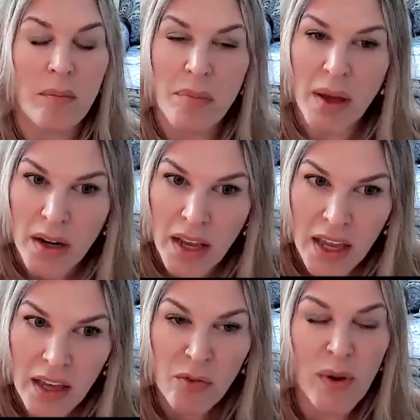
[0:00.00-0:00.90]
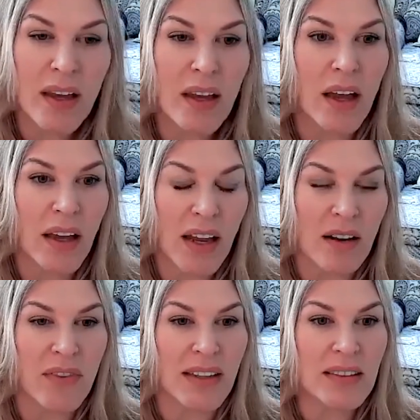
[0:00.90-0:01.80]
But if we can
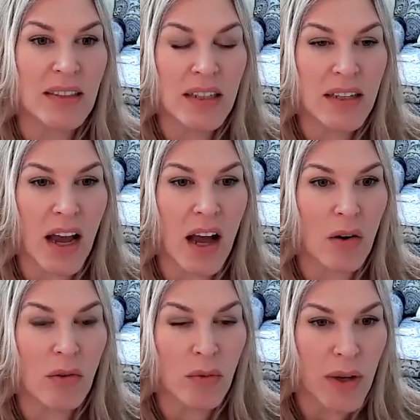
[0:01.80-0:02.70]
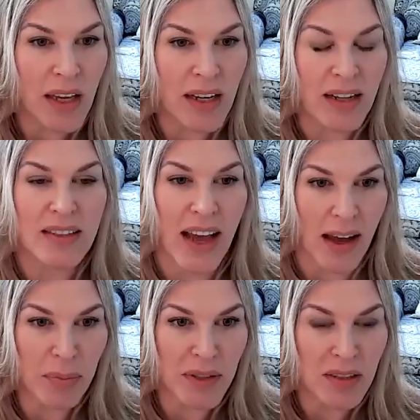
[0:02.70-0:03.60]
invest in it now, we can
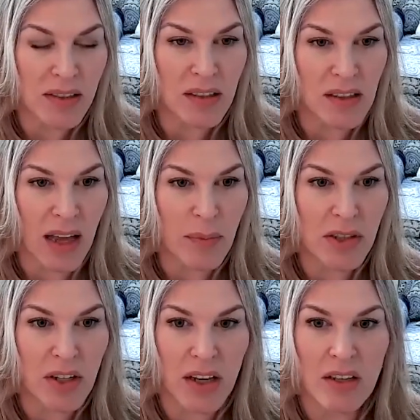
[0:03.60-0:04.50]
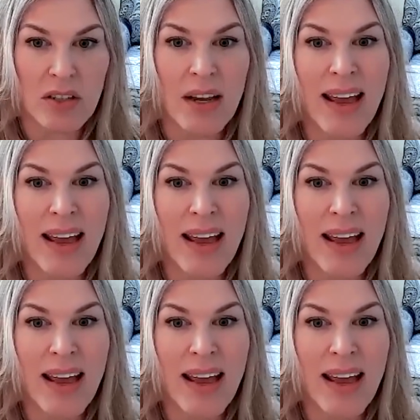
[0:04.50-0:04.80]
adapt to climate change,